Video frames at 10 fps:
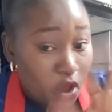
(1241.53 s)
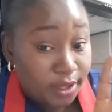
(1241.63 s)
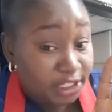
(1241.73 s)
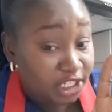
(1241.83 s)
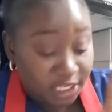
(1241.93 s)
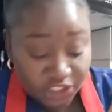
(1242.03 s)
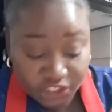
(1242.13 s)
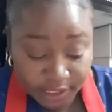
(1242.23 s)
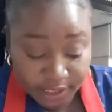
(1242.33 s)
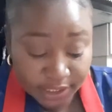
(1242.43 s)

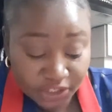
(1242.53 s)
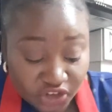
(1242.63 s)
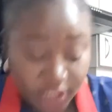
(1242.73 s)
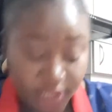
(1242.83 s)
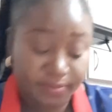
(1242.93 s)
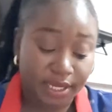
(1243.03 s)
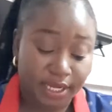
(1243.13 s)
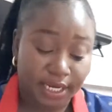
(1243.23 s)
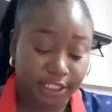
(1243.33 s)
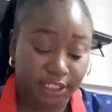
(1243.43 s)
Delicious, trust
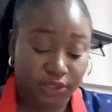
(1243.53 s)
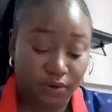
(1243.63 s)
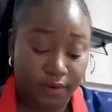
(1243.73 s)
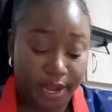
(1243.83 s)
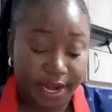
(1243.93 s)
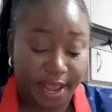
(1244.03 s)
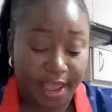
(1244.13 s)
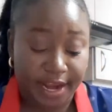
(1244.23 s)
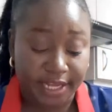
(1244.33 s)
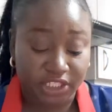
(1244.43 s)
me. Let's go right
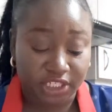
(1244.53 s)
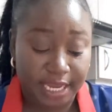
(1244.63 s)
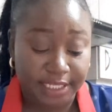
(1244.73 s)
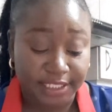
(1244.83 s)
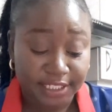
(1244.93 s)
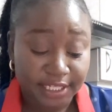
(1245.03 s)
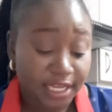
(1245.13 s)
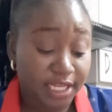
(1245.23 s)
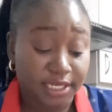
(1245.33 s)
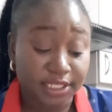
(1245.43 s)
ahead and
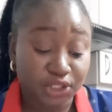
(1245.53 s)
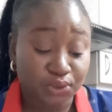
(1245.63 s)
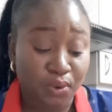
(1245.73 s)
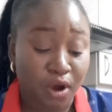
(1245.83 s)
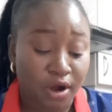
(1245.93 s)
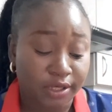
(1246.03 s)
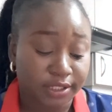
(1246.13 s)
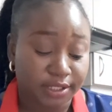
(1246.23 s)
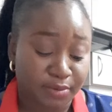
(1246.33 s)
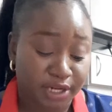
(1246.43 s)
taste. It is too
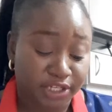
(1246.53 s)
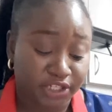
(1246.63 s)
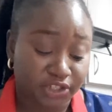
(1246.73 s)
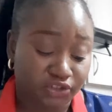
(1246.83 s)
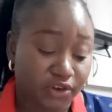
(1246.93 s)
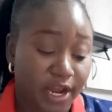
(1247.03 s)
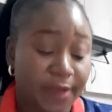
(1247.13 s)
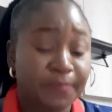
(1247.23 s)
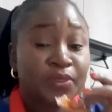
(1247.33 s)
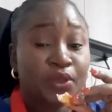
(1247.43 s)
hot. I'm gonna just try
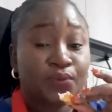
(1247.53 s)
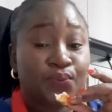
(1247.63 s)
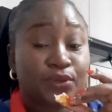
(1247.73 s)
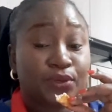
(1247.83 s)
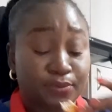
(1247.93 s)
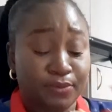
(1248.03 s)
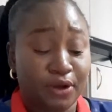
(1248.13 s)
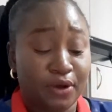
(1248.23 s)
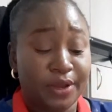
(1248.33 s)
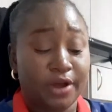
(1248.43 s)
to
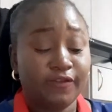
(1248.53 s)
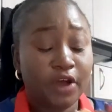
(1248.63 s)
blow it up.